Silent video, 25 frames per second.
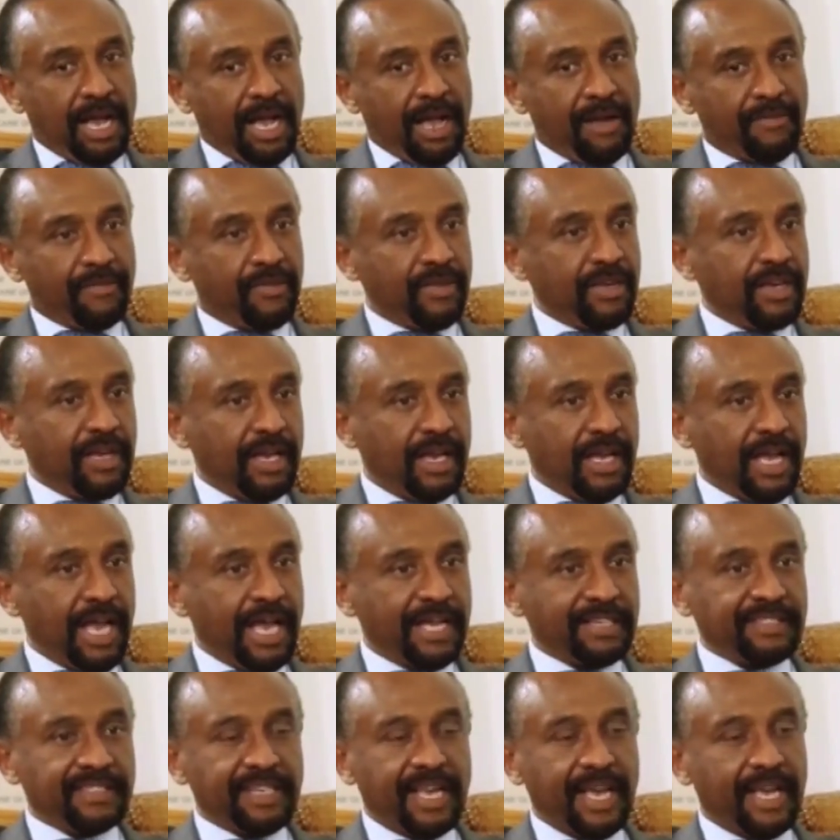Africa
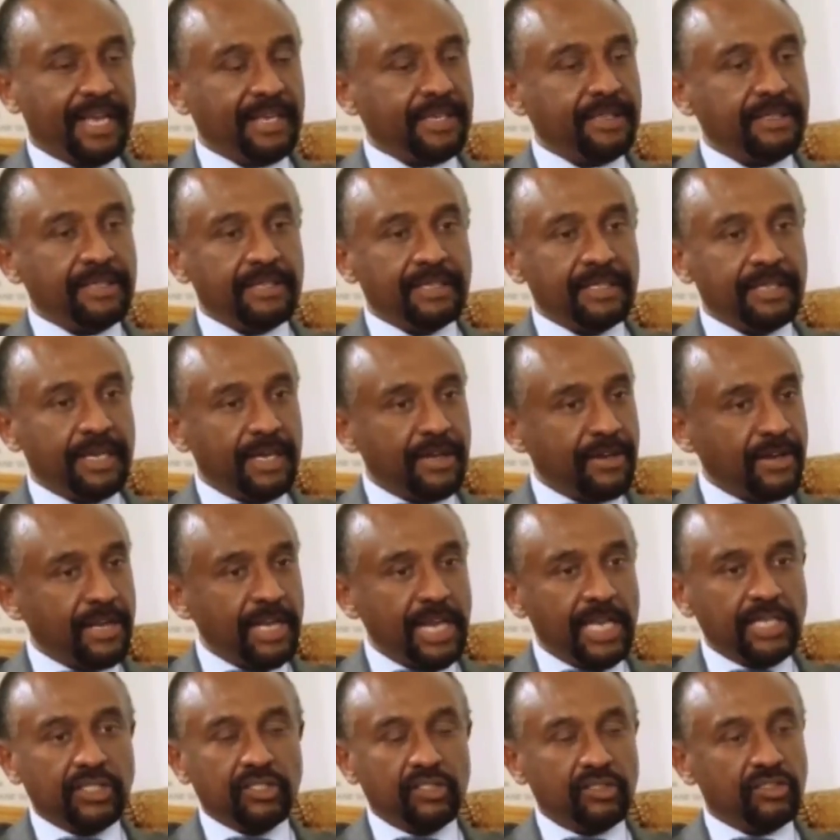has had a
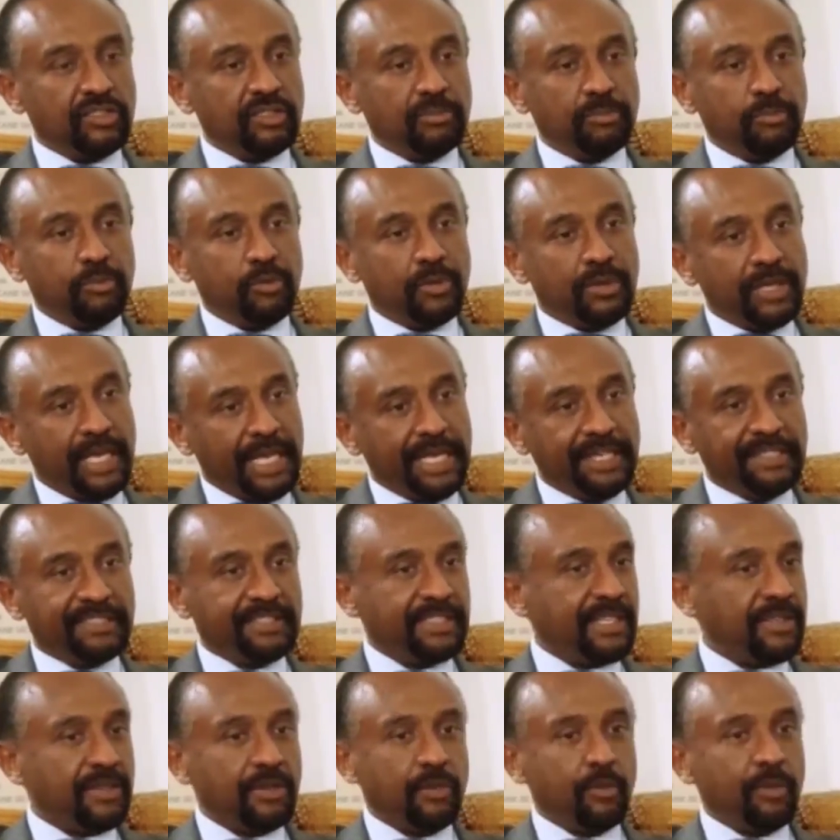relationship with the
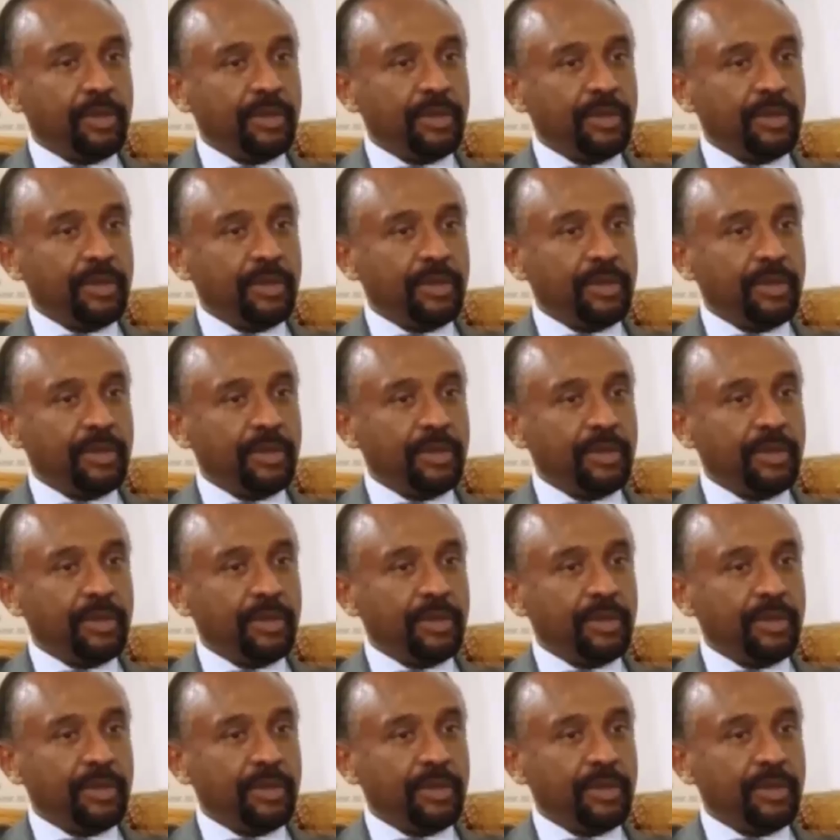East and the